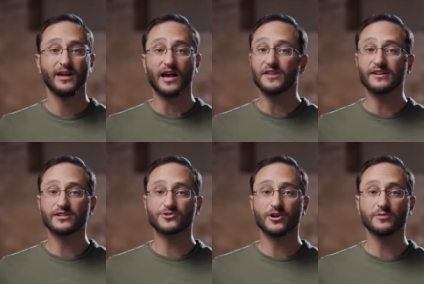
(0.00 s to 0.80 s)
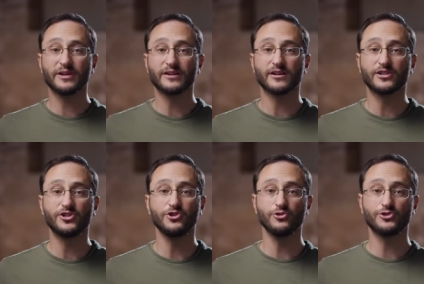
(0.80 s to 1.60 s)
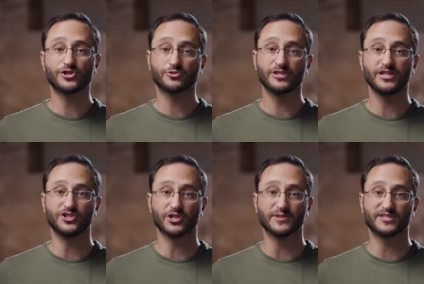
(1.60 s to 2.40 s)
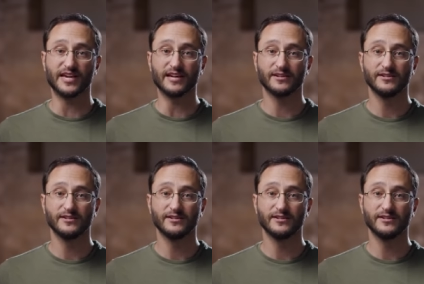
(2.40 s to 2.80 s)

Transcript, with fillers: And then Israel made a huge strategic mistake.